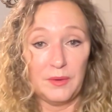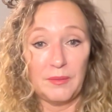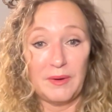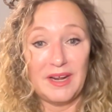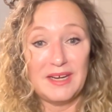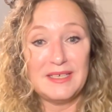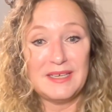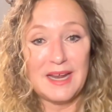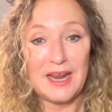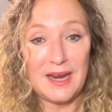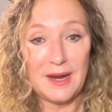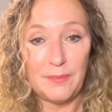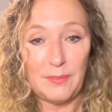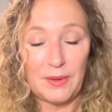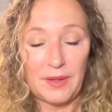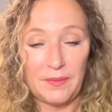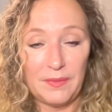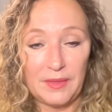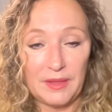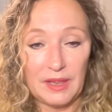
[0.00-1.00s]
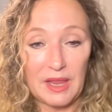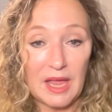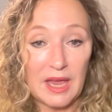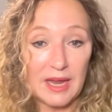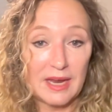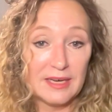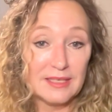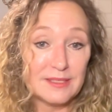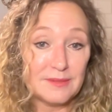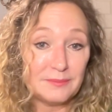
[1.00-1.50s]
the red tape and the
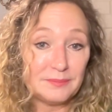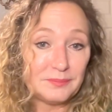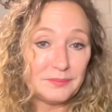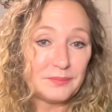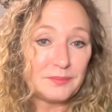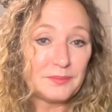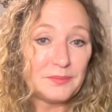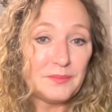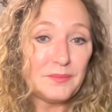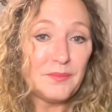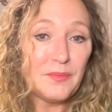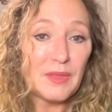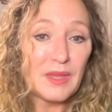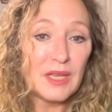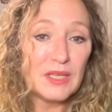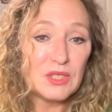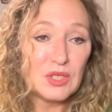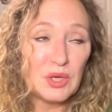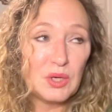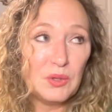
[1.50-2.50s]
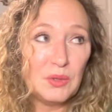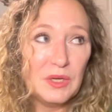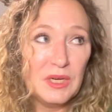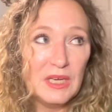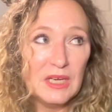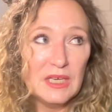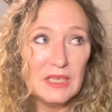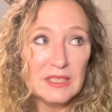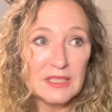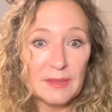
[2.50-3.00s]
lies. So
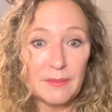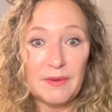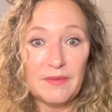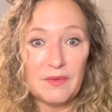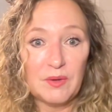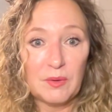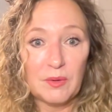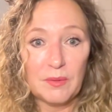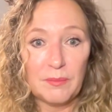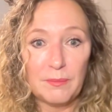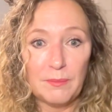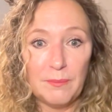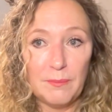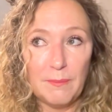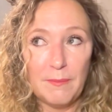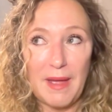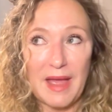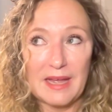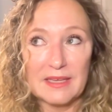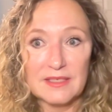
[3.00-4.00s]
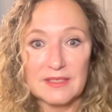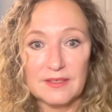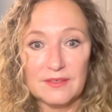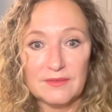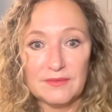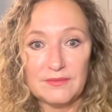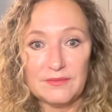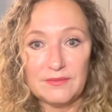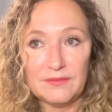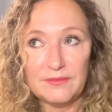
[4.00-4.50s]
some of you are
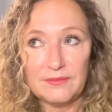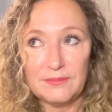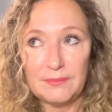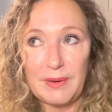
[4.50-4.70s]
massive,